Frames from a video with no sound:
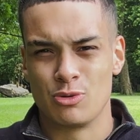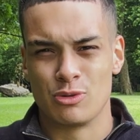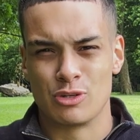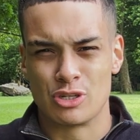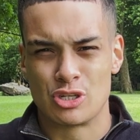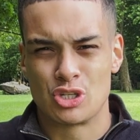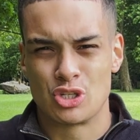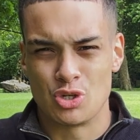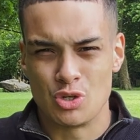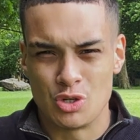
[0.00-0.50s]
with the
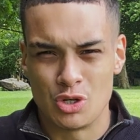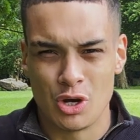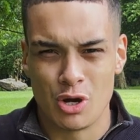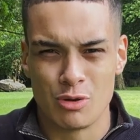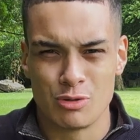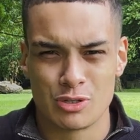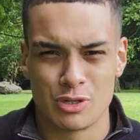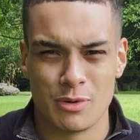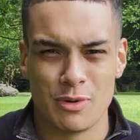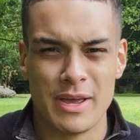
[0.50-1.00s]

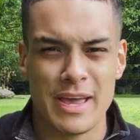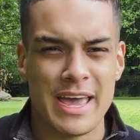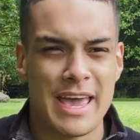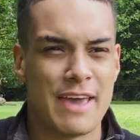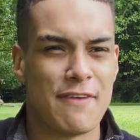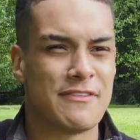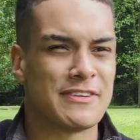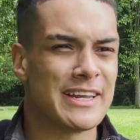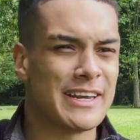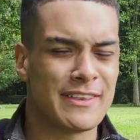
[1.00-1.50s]
studio. So
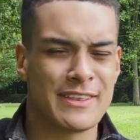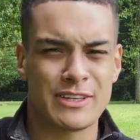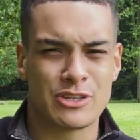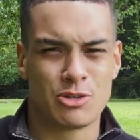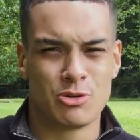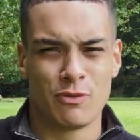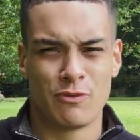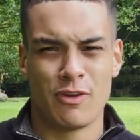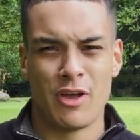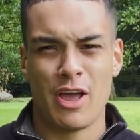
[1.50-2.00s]
if it's anything to
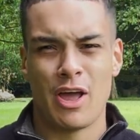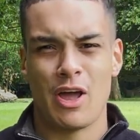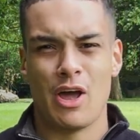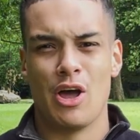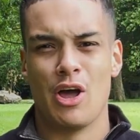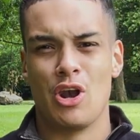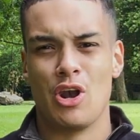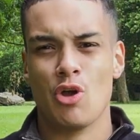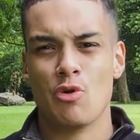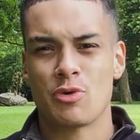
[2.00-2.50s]
do with
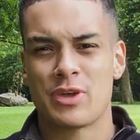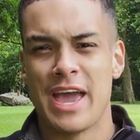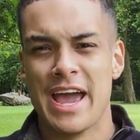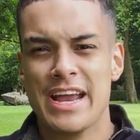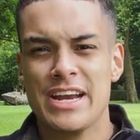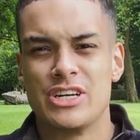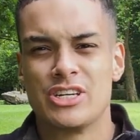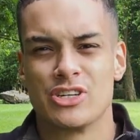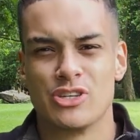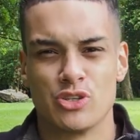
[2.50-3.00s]

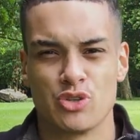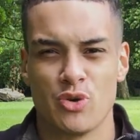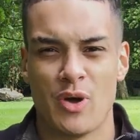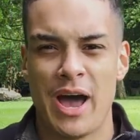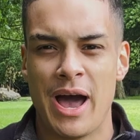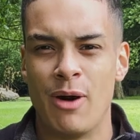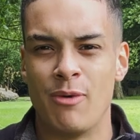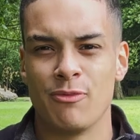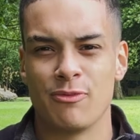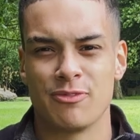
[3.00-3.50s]
locations or
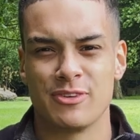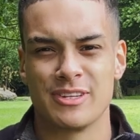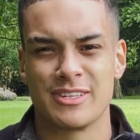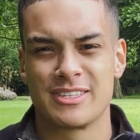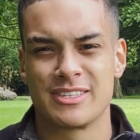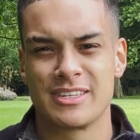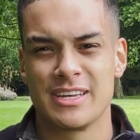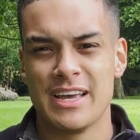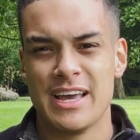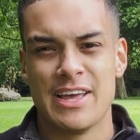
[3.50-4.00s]

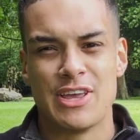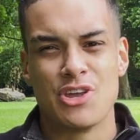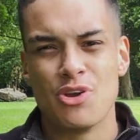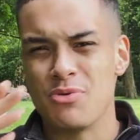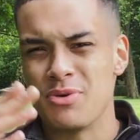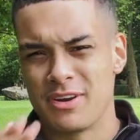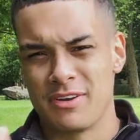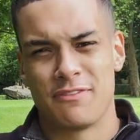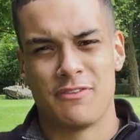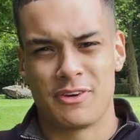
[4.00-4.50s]
outfits, you don't
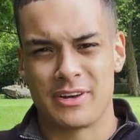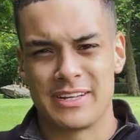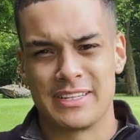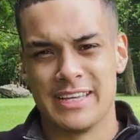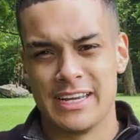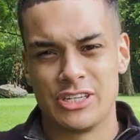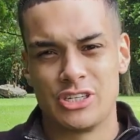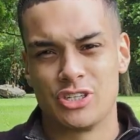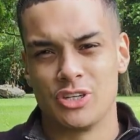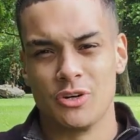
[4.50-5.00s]
need a fucking
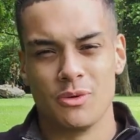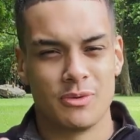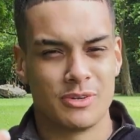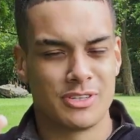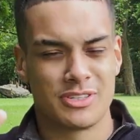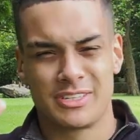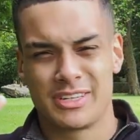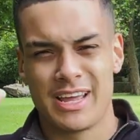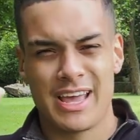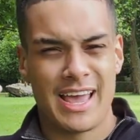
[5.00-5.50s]
test shoot.
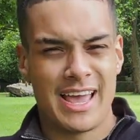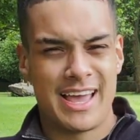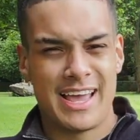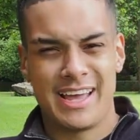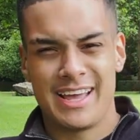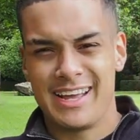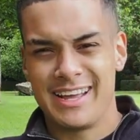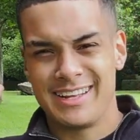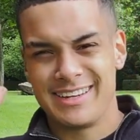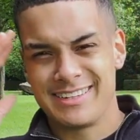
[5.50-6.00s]
Just
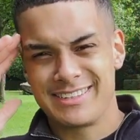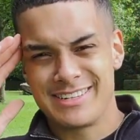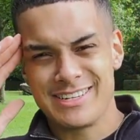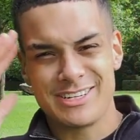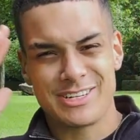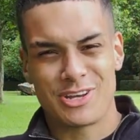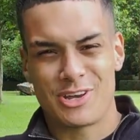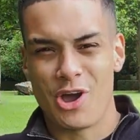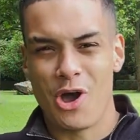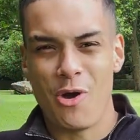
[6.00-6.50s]

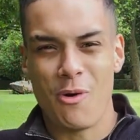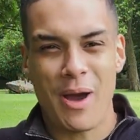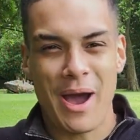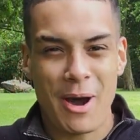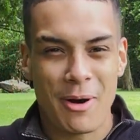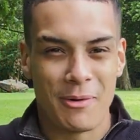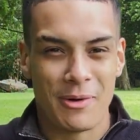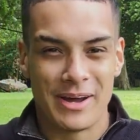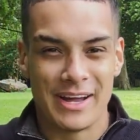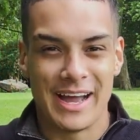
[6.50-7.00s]
go
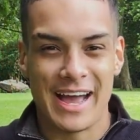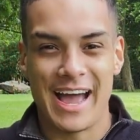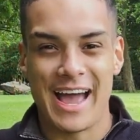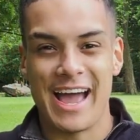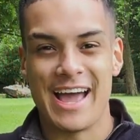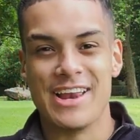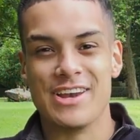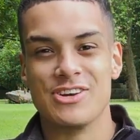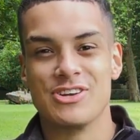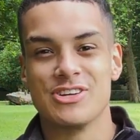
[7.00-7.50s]
out
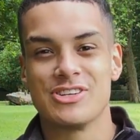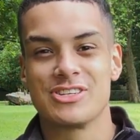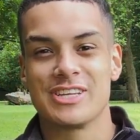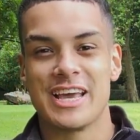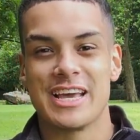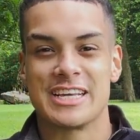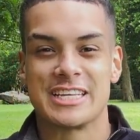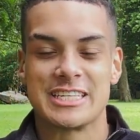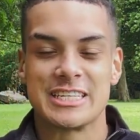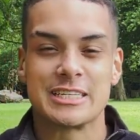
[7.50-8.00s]
and just
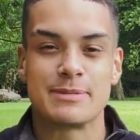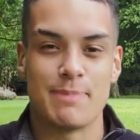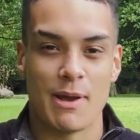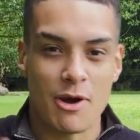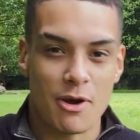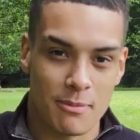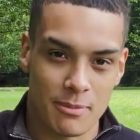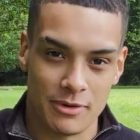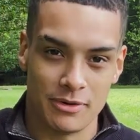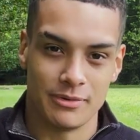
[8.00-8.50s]

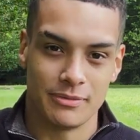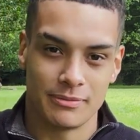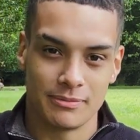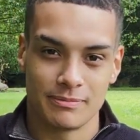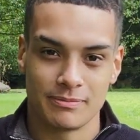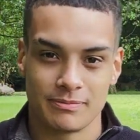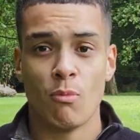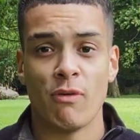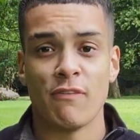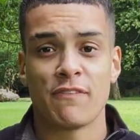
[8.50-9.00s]
experiment.
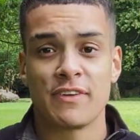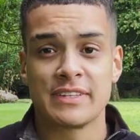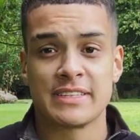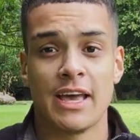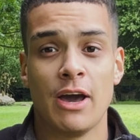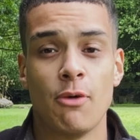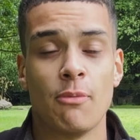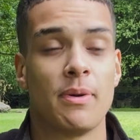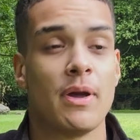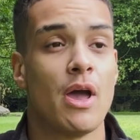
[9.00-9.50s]
One thing to
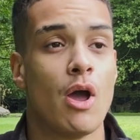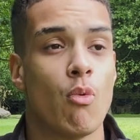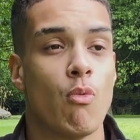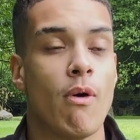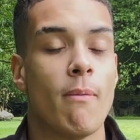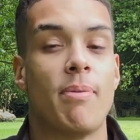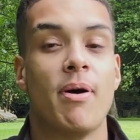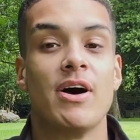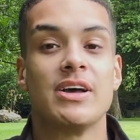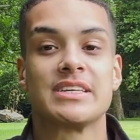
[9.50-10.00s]
help,
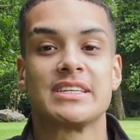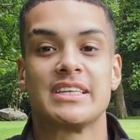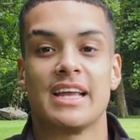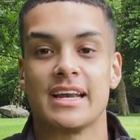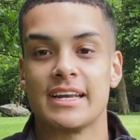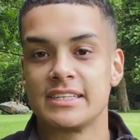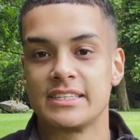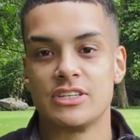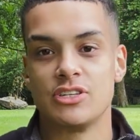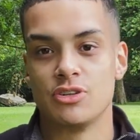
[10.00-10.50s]
what
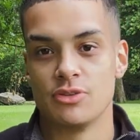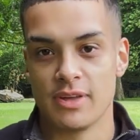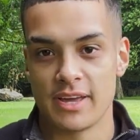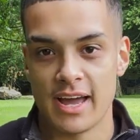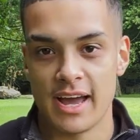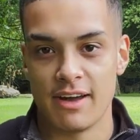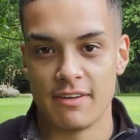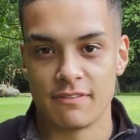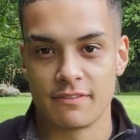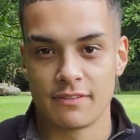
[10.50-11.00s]
personality do they
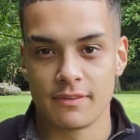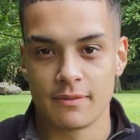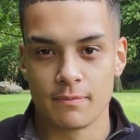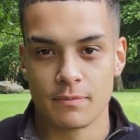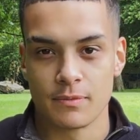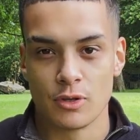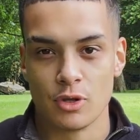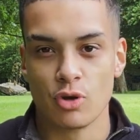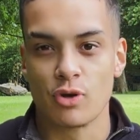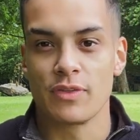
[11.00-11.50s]
have?
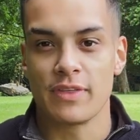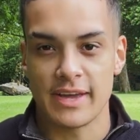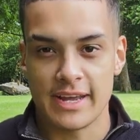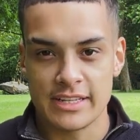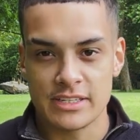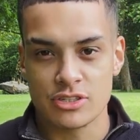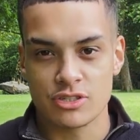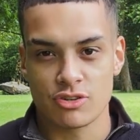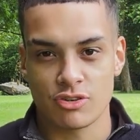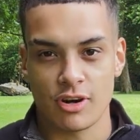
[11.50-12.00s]
Look at their
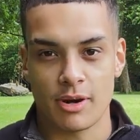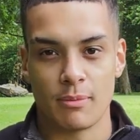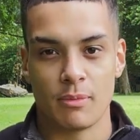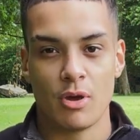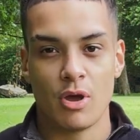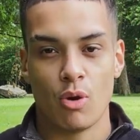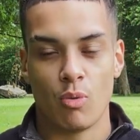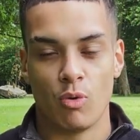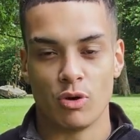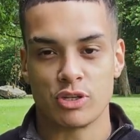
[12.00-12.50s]
Instagram.
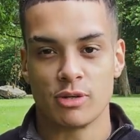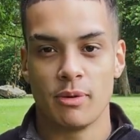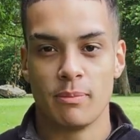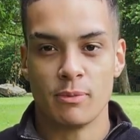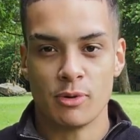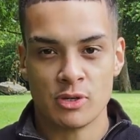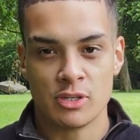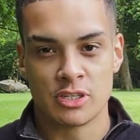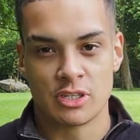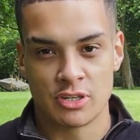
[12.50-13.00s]
What type of
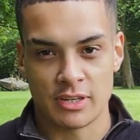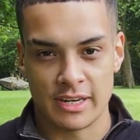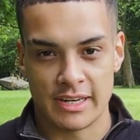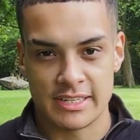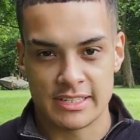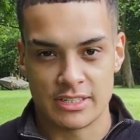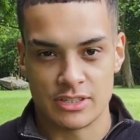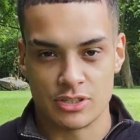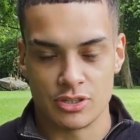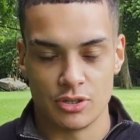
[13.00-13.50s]
music do they
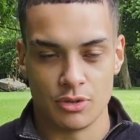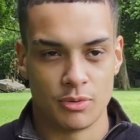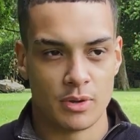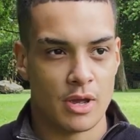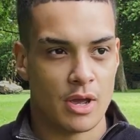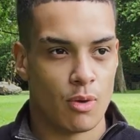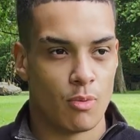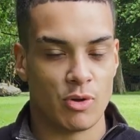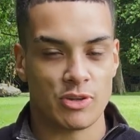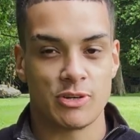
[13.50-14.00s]
listen to?
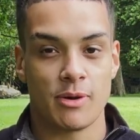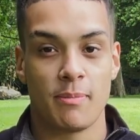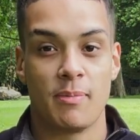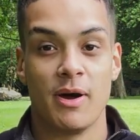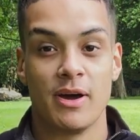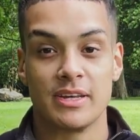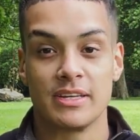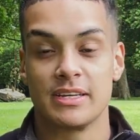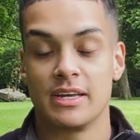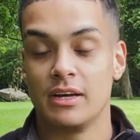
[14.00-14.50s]
What type
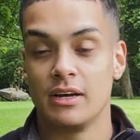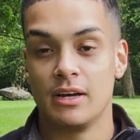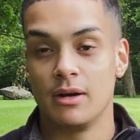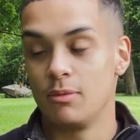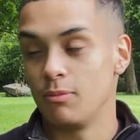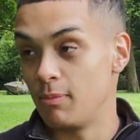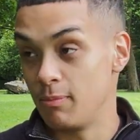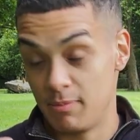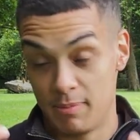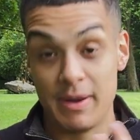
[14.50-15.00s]

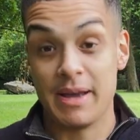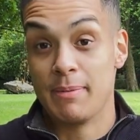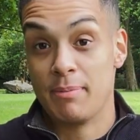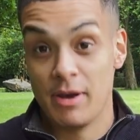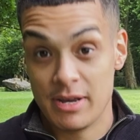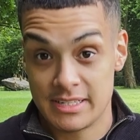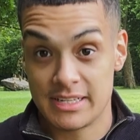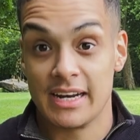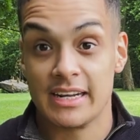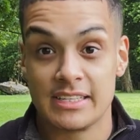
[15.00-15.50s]
of
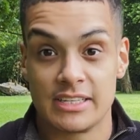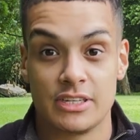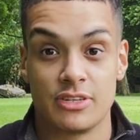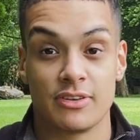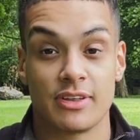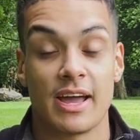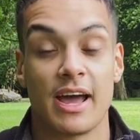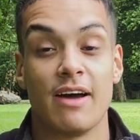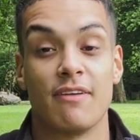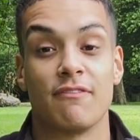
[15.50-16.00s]
personality do
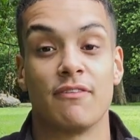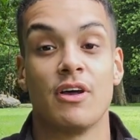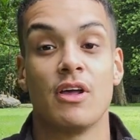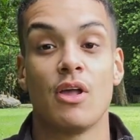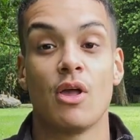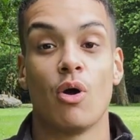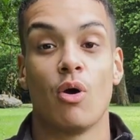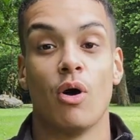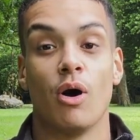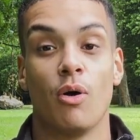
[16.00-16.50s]
they have?
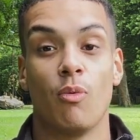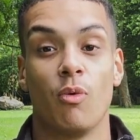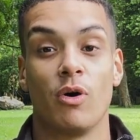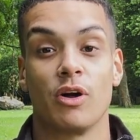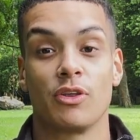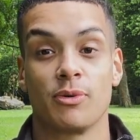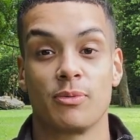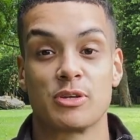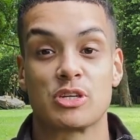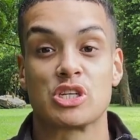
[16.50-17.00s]

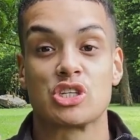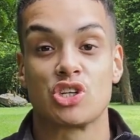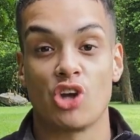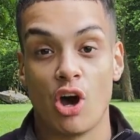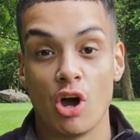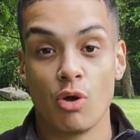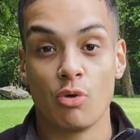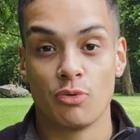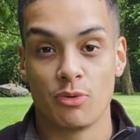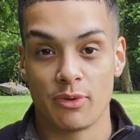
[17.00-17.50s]
What type of
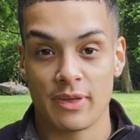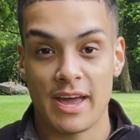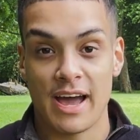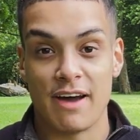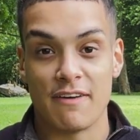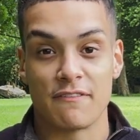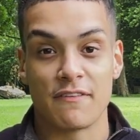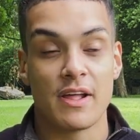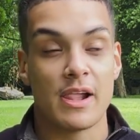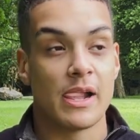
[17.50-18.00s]
style do they
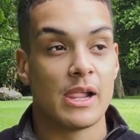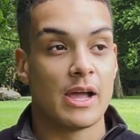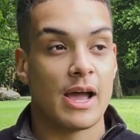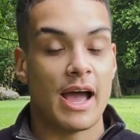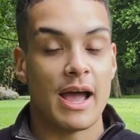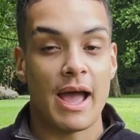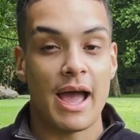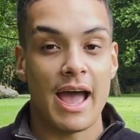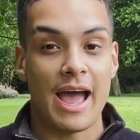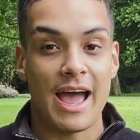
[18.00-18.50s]
have?
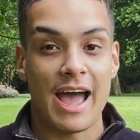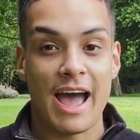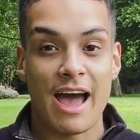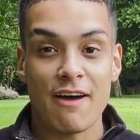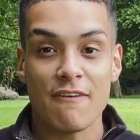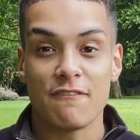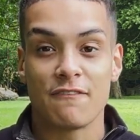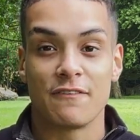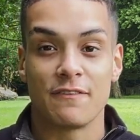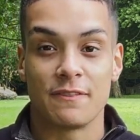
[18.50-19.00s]

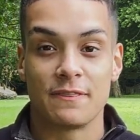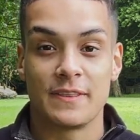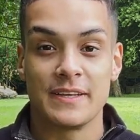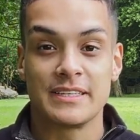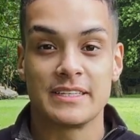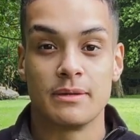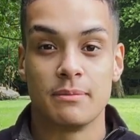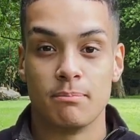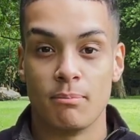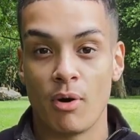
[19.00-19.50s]
Have
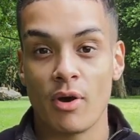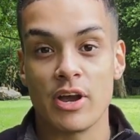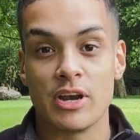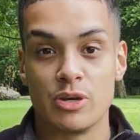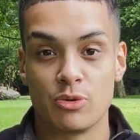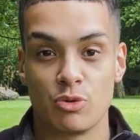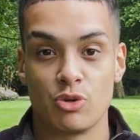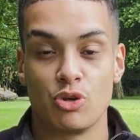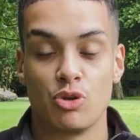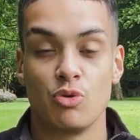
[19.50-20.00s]
this in
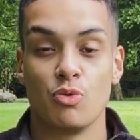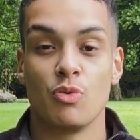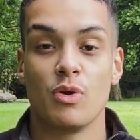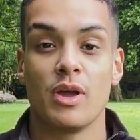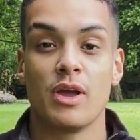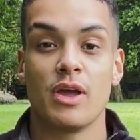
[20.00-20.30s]
mind when you